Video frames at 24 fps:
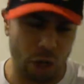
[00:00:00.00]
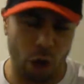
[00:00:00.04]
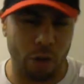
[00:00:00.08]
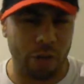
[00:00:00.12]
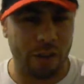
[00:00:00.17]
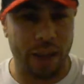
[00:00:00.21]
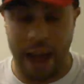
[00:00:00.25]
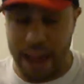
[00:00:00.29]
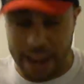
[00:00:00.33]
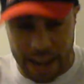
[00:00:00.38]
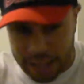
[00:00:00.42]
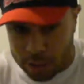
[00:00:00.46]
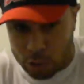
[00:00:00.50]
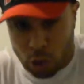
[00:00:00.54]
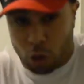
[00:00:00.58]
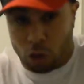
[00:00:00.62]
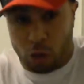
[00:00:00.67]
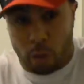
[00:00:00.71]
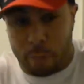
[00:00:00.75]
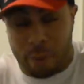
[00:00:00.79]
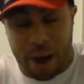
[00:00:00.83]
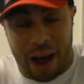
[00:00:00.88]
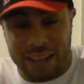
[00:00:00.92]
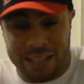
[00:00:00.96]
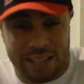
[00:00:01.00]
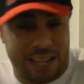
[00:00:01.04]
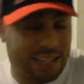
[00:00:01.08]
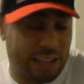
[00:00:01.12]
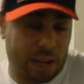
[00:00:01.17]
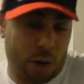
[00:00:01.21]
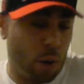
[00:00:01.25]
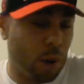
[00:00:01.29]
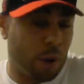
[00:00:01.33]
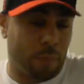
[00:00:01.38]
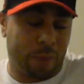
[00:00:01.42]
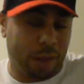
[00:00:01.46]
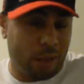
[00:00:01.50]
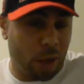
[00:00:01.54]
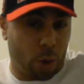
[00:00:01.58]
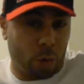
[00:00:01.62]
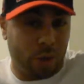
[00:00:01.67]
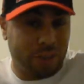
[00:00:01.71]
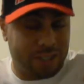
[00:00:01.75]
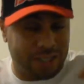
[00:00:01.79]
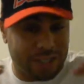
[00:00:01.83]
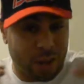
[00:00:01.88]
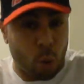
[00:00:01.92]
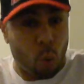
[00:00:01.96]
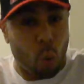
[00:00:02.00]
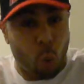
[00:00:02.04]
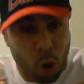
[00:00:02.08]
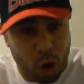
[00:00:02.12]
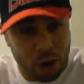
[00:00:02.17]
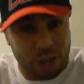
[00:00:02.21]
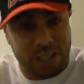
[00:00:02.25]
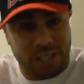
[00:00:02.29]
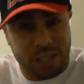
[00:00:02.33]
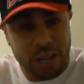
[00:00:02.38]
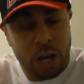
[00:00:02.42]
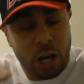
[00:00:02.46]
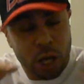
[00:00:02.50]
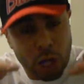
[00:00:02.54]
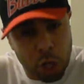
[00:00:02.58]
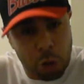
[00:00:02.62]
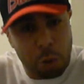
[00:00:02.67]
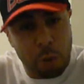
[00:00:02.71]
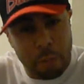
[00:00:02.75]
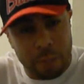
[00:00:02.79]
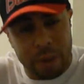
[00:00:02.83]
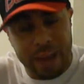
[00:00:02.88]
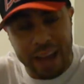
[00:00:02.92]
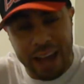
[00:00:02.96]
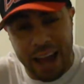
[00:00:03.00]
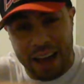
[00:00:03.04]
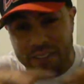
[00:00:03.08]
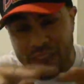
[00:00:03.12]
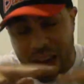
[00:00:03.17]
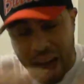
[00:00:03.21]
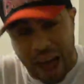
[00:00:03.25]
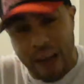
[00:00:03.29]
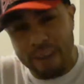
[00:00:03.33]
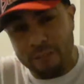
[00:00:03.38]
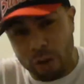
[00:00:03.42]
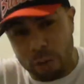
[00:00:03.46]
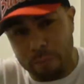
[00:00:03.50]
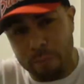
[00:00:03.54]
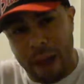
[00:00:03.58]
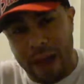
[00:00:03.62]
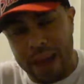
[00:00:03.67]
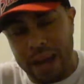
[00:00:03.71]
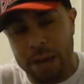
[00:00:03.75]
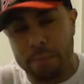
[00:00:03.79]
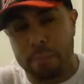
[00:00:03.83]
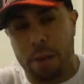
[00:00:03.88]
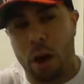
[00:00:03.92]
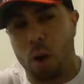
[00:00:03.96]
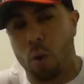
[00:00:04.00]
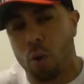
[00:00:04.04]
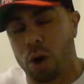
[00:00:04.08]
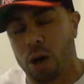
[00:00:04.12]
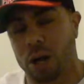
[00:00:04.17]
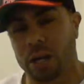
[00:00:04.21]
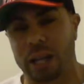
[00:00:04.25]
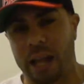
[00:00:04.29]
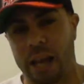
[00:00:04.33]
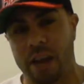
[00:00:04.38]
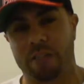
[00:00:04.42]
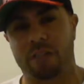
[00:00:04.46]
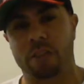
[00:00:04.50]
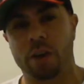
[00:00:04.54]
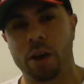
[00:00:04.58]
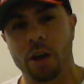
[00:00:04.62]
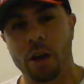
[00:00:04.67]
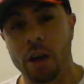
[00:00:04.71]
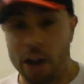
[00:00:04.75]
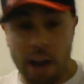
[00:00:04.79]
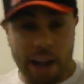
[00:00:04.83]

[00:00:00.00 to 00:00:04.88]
told the guy. And I told the boss as I quit, I'm like, yo, this is the worst human being I've ever met in my work life.